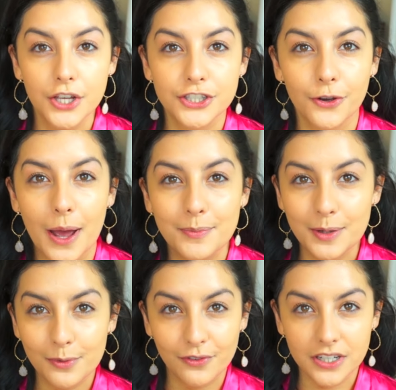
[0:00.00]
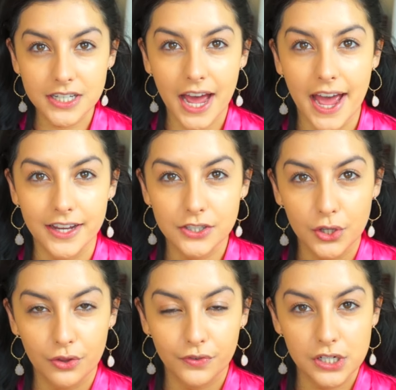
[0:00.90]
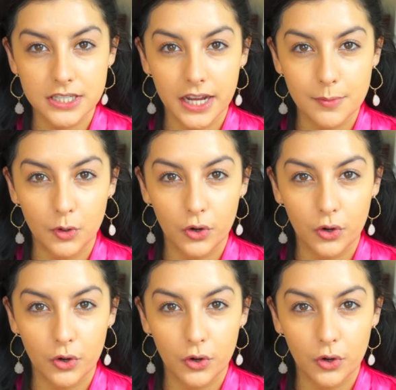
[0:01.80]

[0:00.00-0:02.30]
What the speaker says: So I'm going to move on to eyes. So the first thing I'm